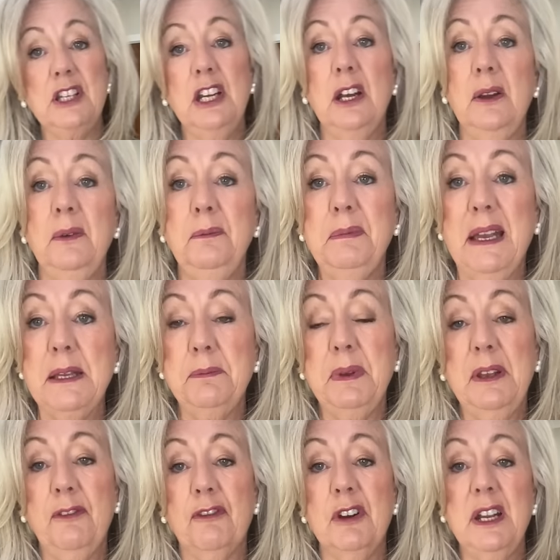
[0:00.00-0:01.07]
you know,
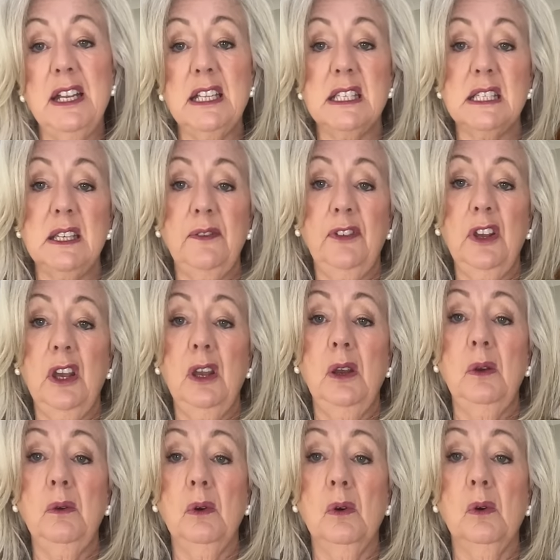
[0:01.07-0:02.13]
maybe for an
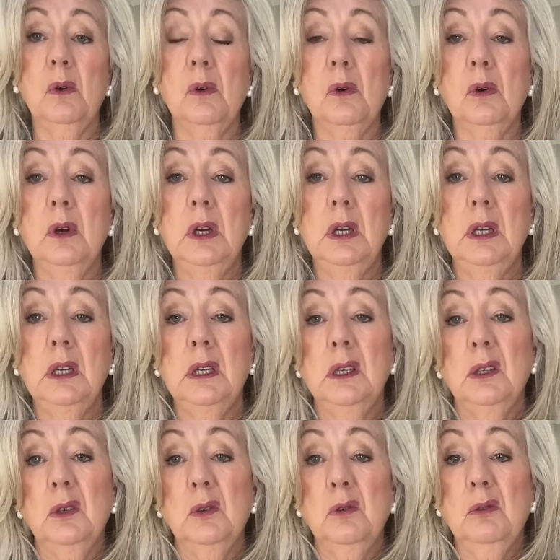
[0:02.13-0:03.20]
interview or,
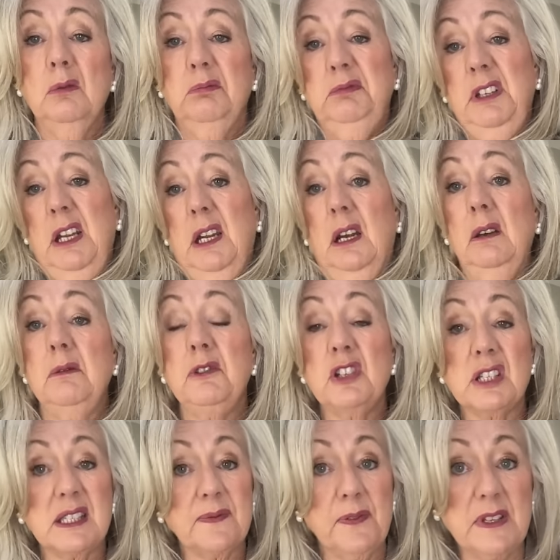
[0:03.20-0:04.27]
or you know,
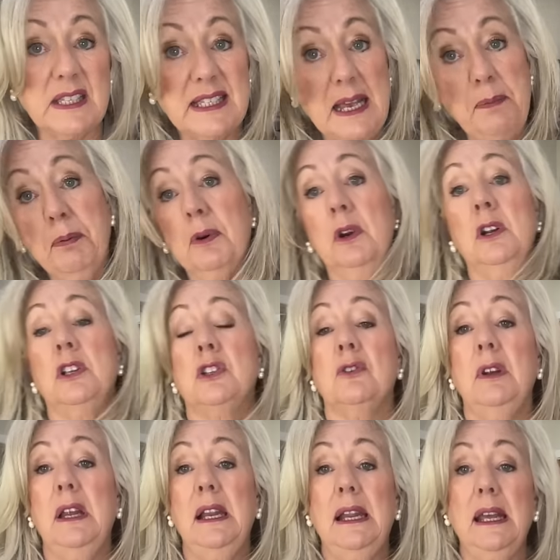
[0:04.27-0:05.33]
just for separates
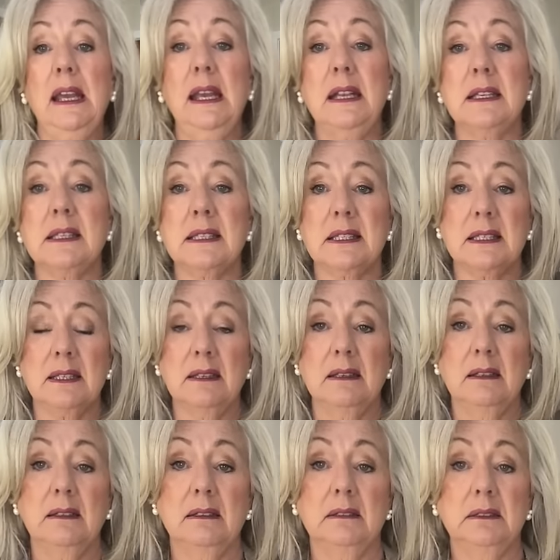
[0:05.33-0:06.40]
really, it's,
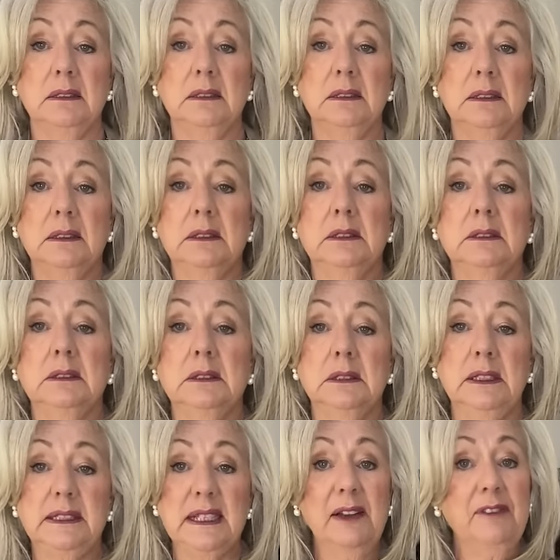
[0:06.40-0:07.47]

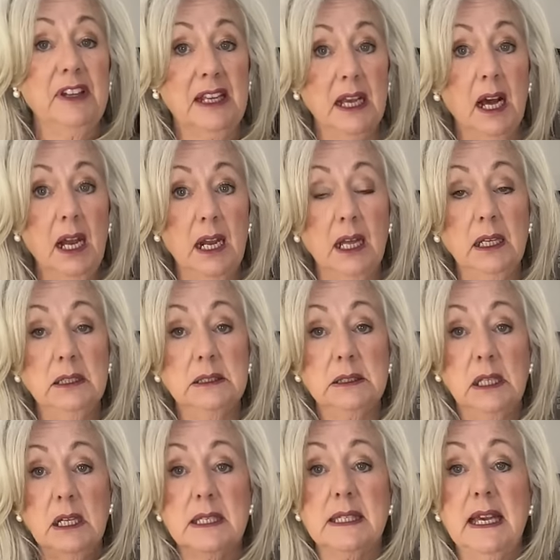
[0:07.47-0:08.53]
it's a lovely colour,
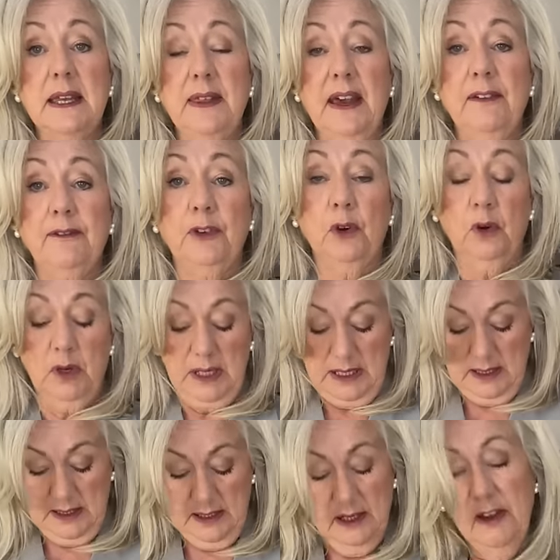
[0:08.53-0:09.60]
I'll say that for it.
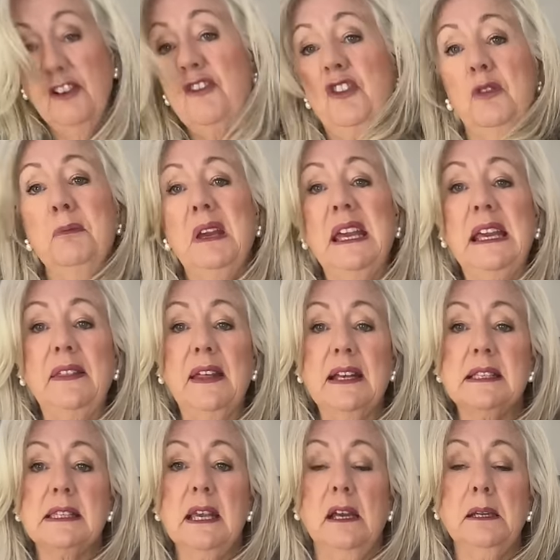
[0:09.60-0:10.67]
For me,
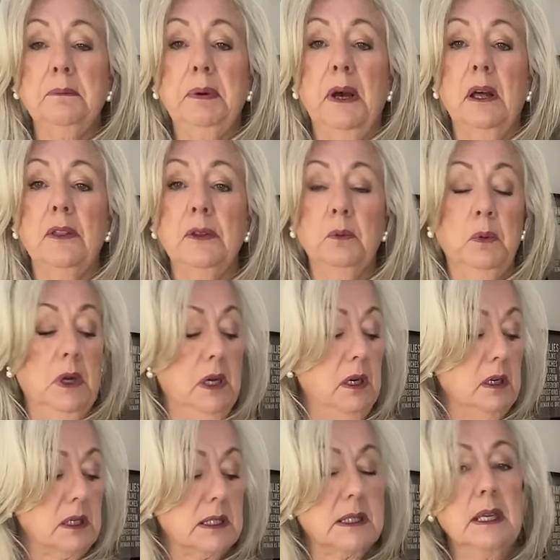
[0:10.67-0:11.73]
that's the only part that
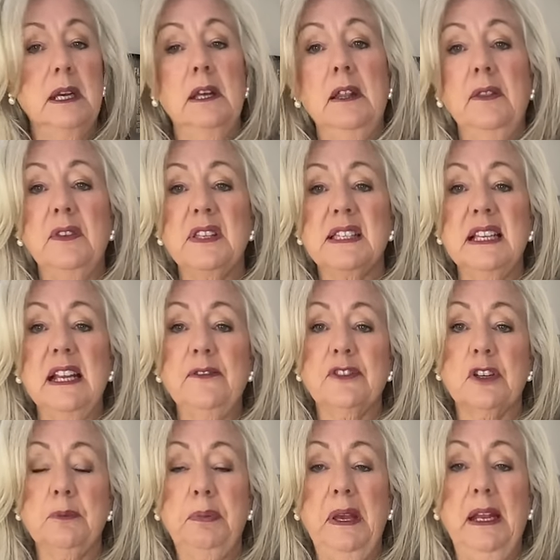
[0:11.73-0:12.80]
works. sleeves
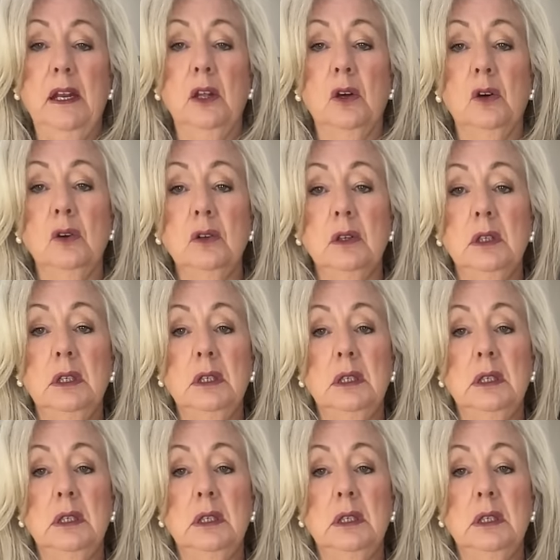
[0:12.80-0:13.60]
are a bit long,